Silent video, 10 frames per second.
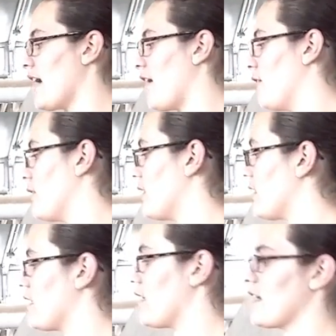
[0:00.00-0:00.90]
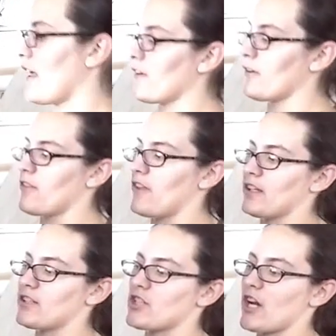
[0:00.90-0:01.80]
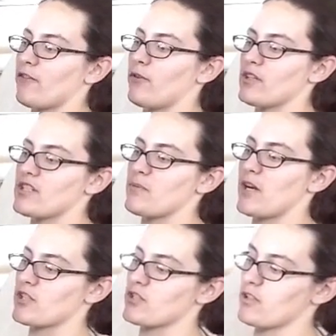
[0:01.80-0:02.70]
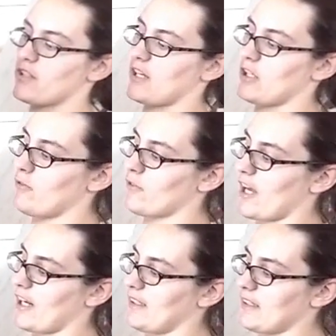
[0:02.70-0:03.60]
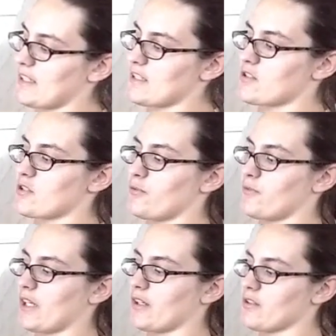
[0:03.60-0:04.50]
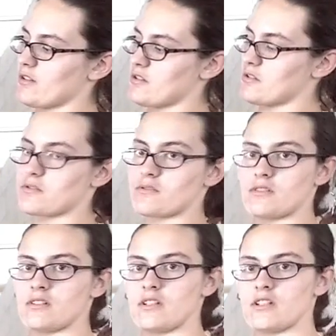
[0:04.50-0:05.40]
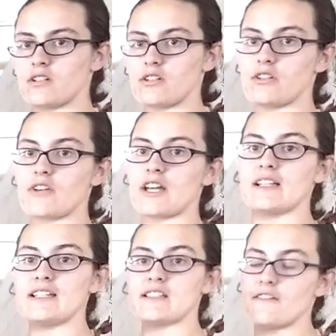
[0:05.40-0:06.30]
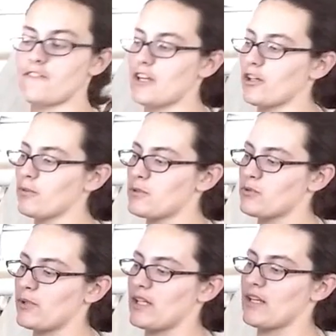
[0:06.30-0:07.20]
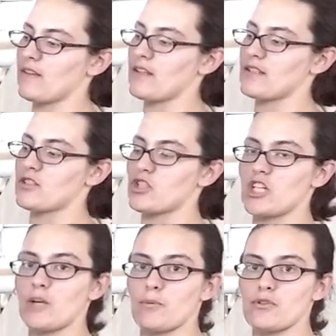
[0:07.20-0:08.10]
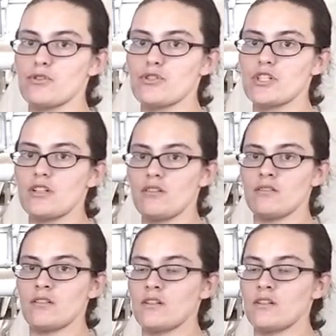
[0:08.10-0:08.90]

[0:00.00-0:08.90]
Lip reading: Now, another thing to check for is to make sure that you've got at least 2 fingers, or you've got at least a finger between this cheek protrusion